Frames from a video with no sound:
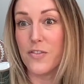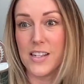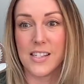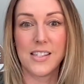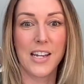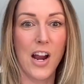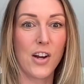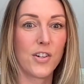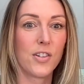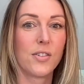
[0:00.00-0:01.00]
faces and
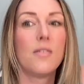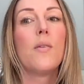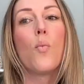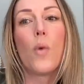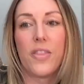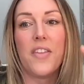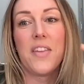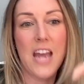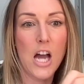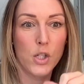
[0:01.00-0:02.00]
characters within
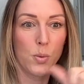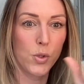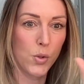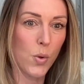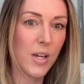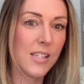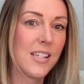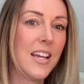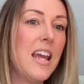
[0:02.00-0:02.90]
the actual stories.